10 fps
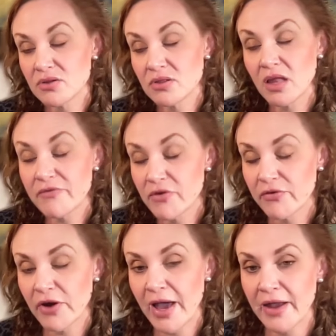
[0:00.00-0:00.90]
love
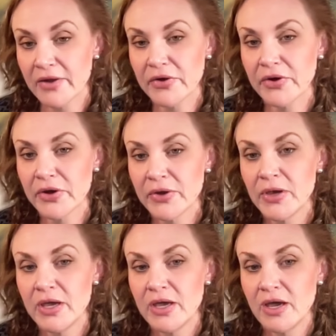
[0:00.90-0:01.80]
over anger,
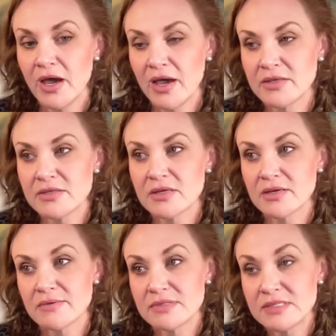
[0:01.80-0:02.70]
and
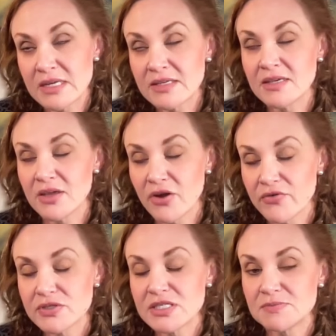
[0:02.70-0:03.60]
dignity
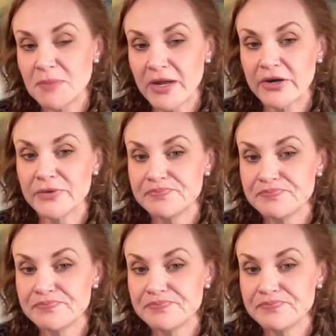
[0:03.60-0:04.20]
over despair,